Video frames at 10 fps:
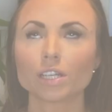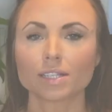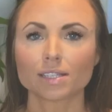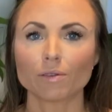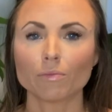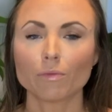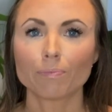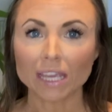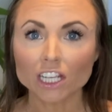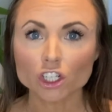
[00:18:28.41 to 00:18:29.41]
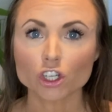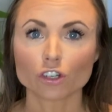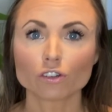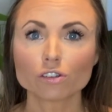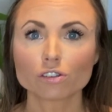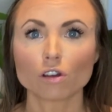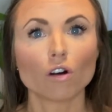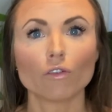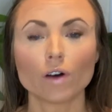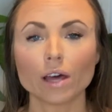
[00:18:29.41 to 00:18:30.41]
at some pictures
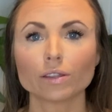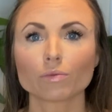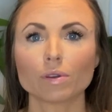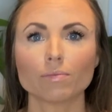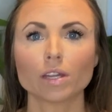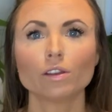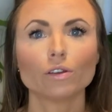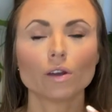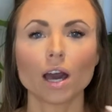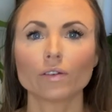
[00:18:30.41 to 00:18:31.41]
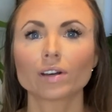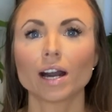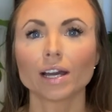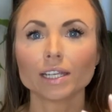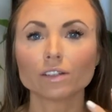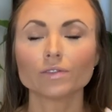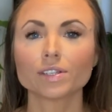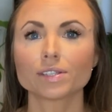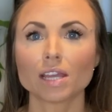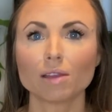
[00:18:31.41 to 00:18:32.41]
of other women who have kind of the
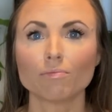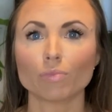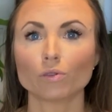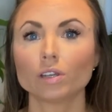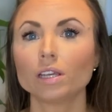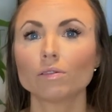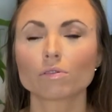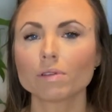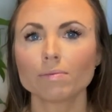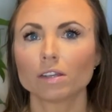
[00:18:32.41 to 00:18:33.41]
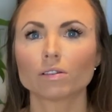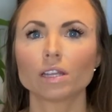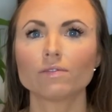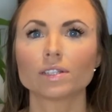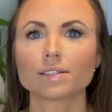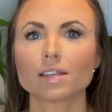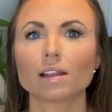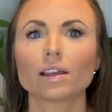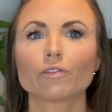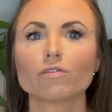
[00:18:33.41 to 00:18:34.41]
same body, or maybe not even the same.
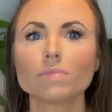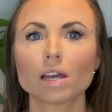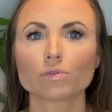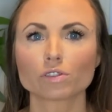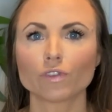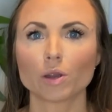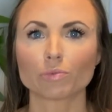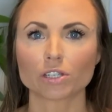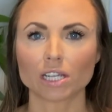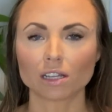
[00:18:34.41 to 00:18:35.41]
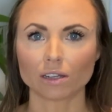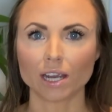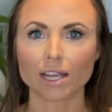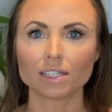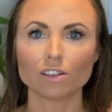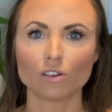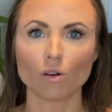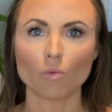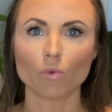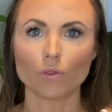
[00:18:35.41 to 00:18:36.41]
Like for me, I was very particular. I did
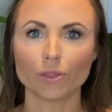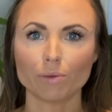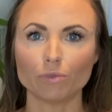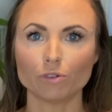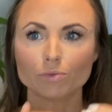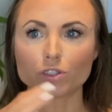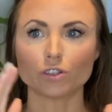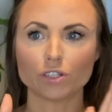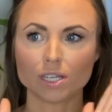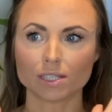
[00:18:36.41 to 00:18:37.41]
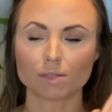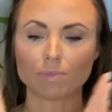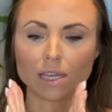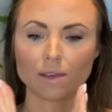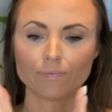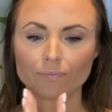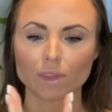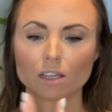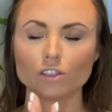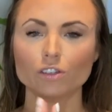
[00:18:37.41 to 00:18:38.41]
not want the boobs to just be,
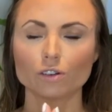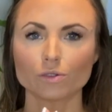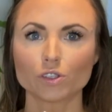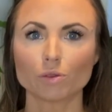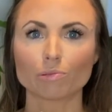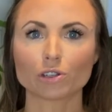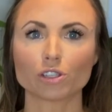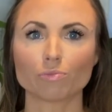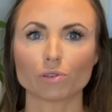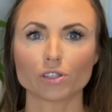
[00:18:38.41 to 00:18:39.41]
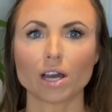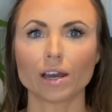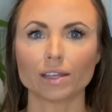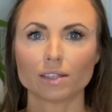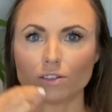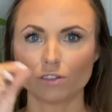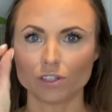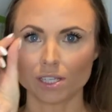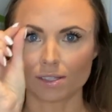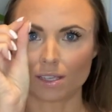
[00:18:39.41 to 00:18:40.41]
super tight and you
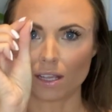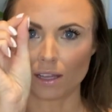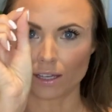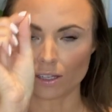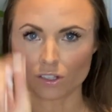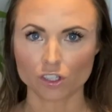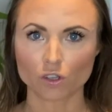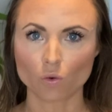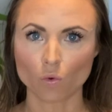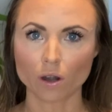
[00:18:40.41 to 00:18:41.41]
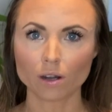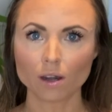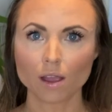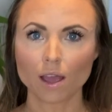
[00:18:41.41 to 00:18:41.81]
just see like a score.